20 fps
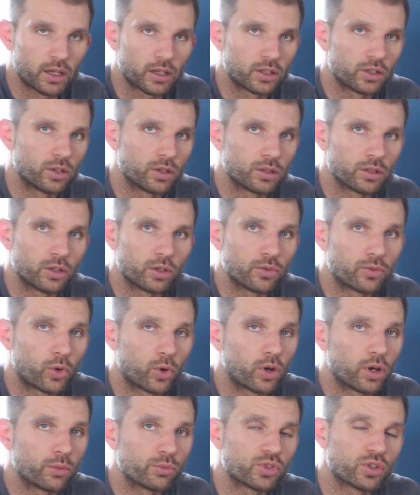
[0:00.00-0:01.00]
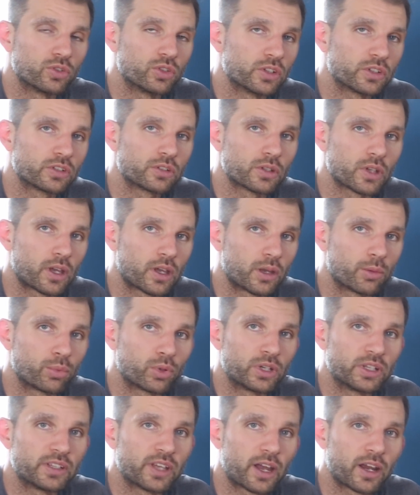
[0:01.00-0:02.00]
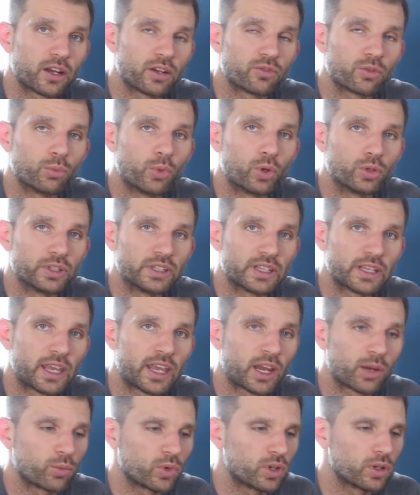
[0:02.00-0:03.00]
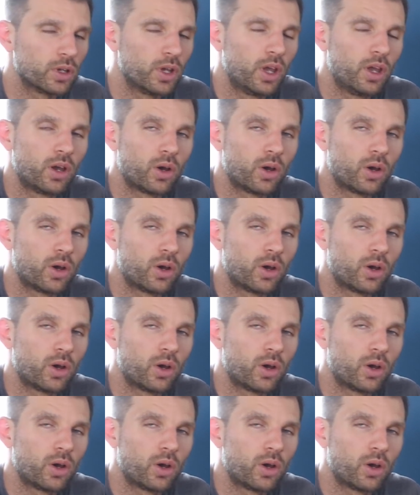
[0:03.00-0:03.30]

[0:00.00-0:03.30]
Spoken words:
your forearms are just pretty tired from holding the camera,